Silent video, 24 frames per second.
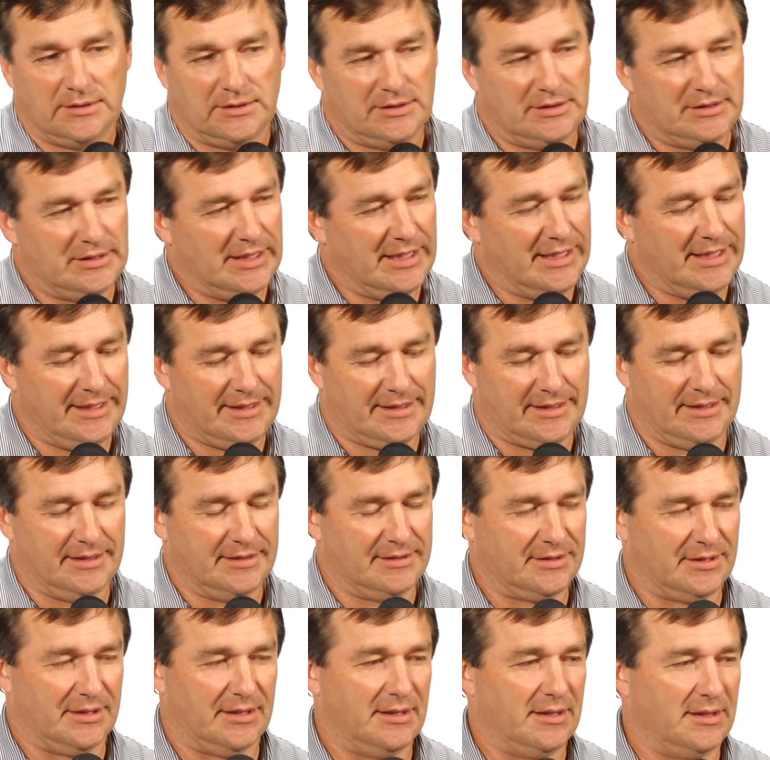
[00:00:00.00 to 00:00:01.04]
Jake
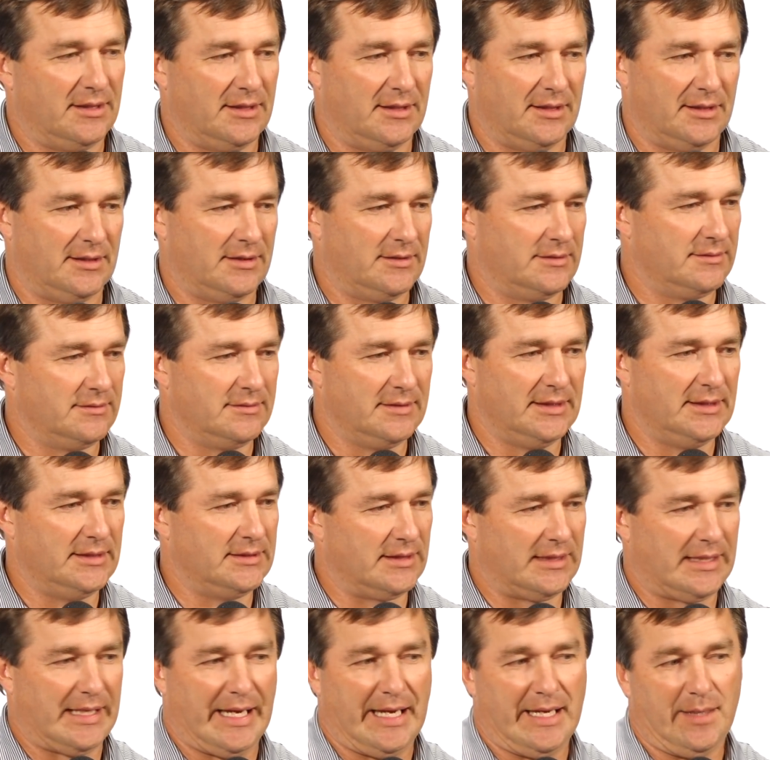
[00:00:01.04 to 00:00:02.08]
is he's
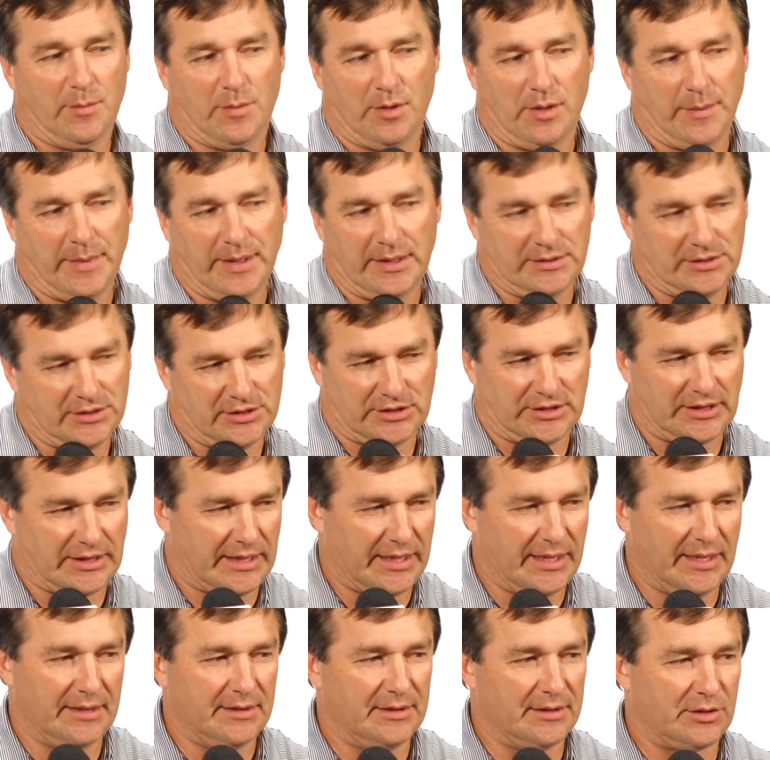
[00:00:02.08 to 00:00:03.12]
a gamer. I mean, he's just a
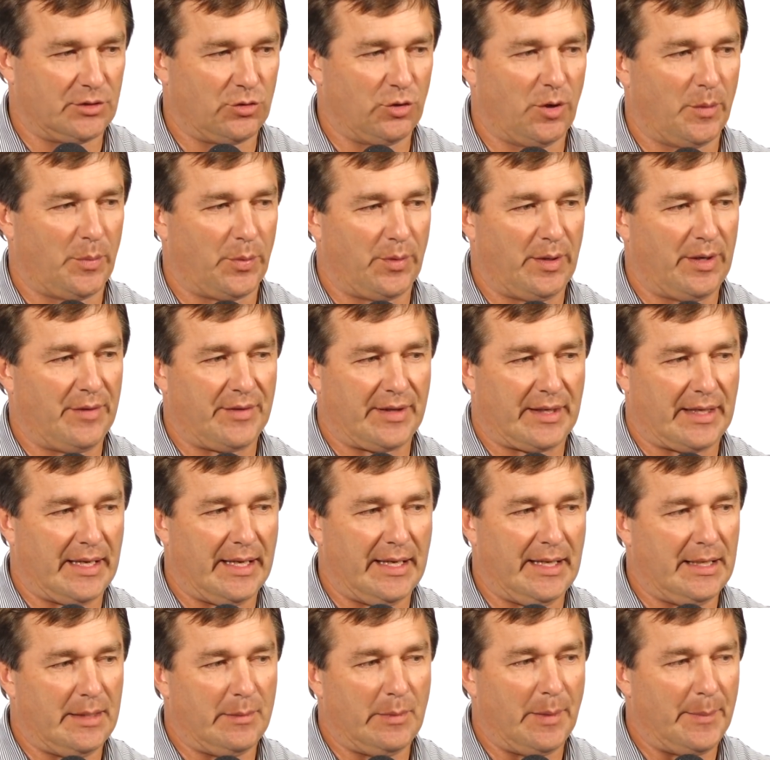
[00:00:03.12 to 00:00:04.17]
kid that grew up around the
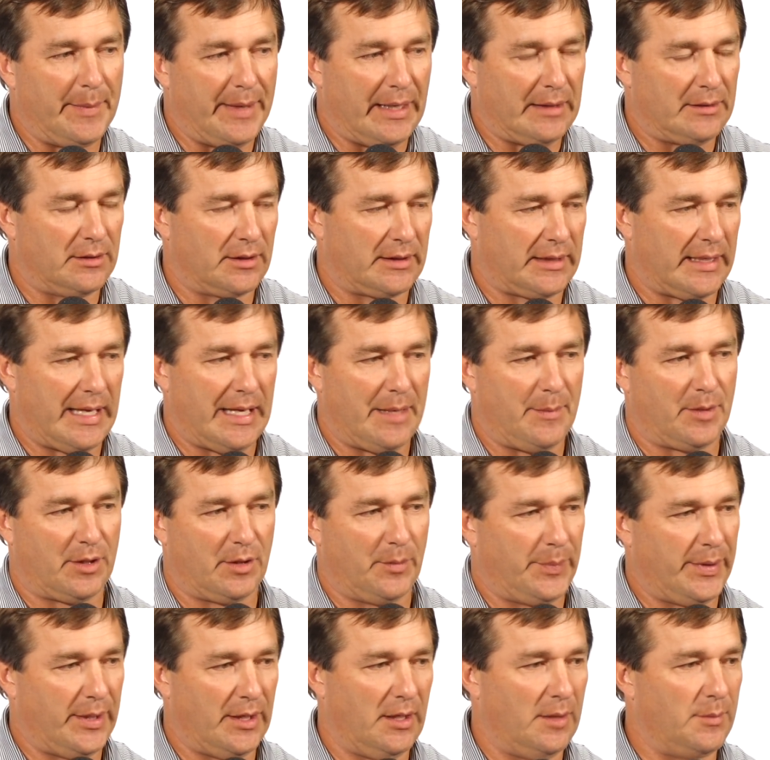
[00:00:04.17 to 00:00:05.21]
game. I mean, I look at him
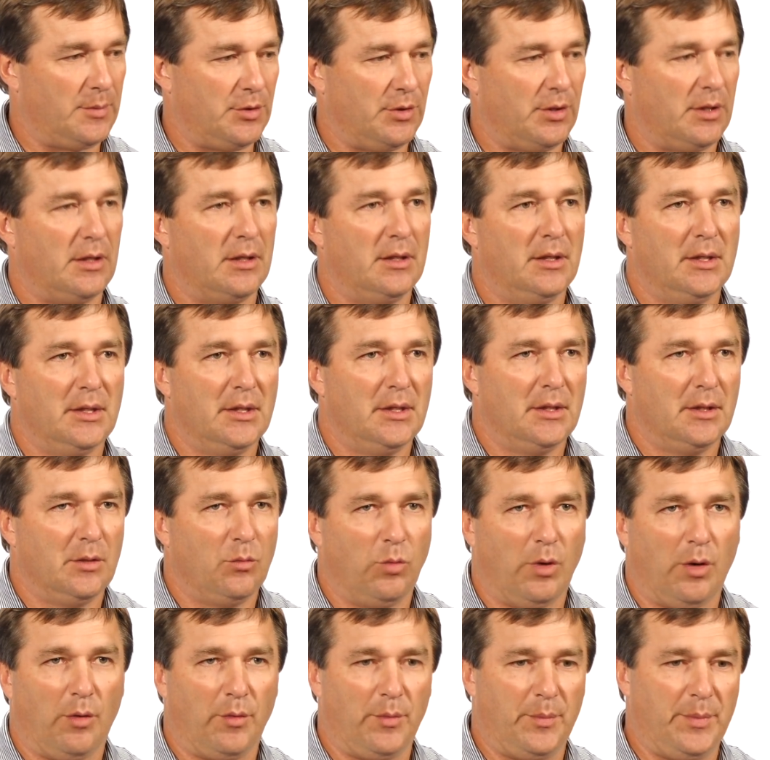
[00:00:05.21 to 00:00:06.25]
comparing to a
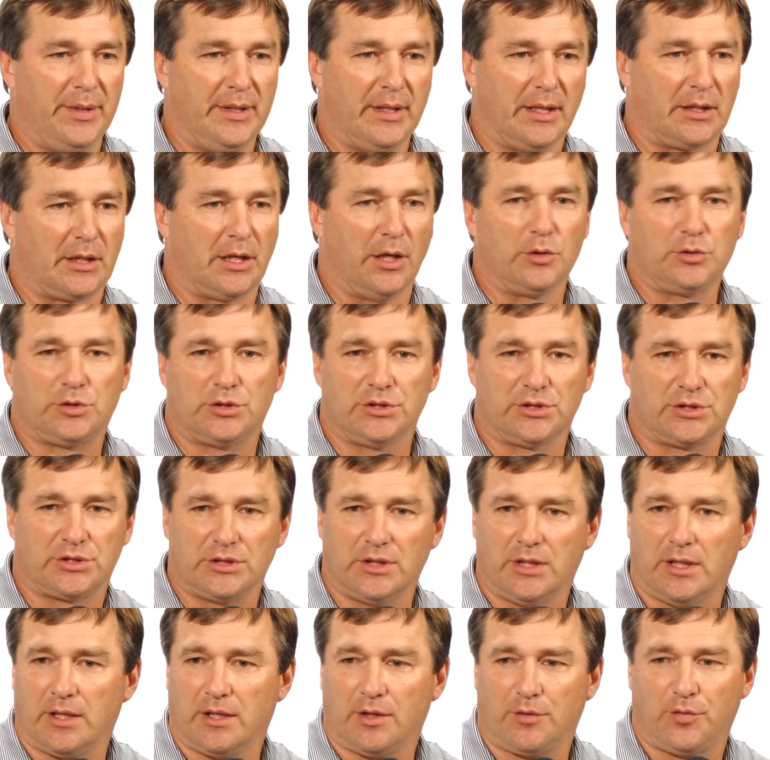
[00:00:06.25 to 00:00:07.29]
what would be a coach's
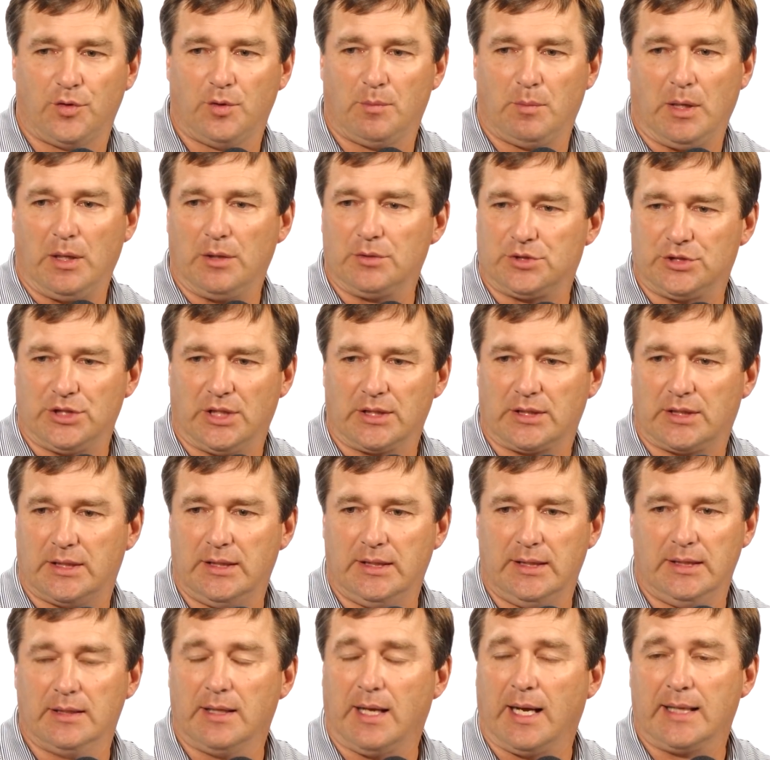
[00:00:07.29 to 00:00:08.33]
son, a football junkie.
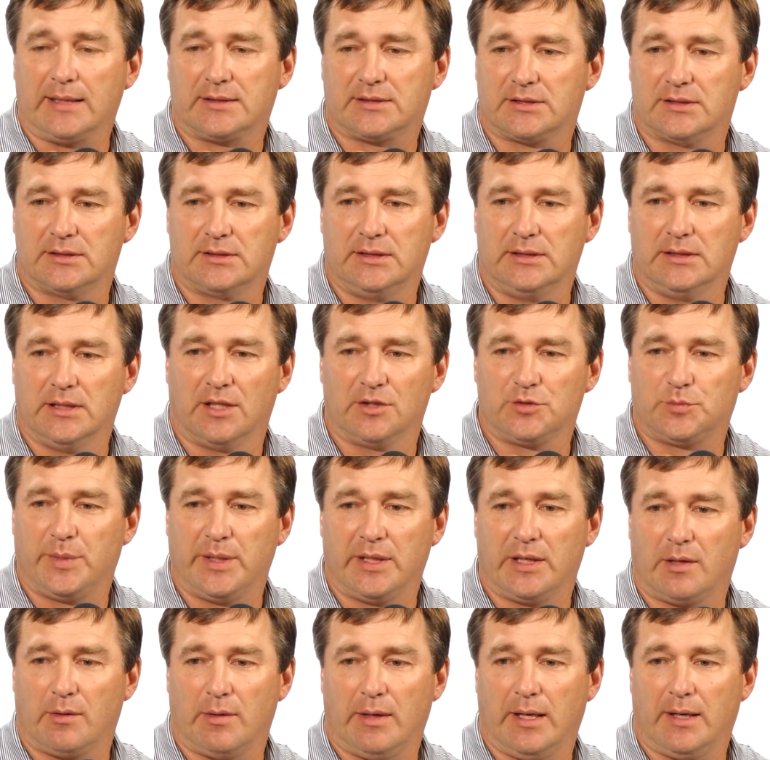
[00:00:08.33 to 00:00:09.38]
He likes it. He loves
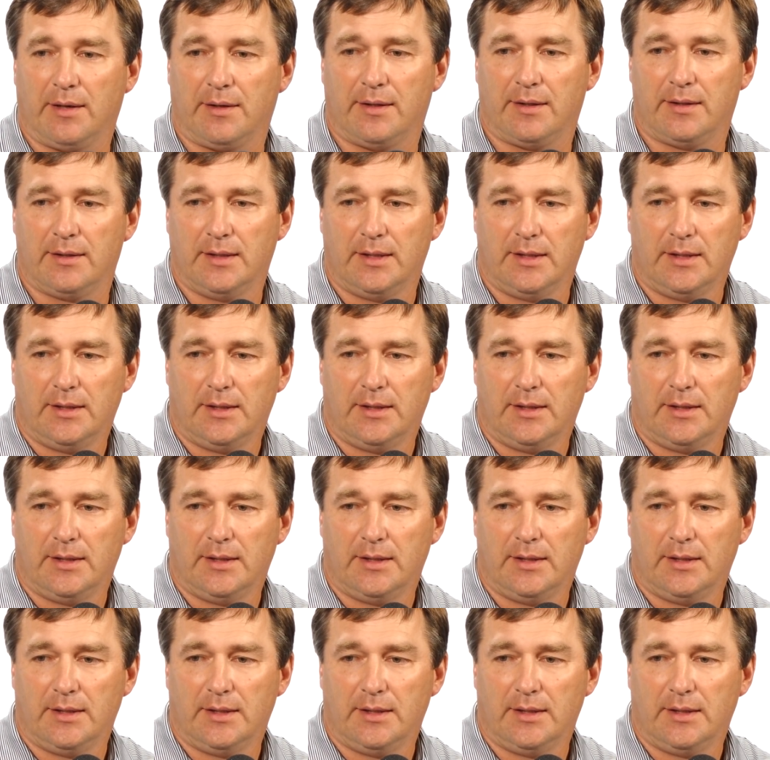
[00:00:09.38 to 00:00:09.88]
being around it.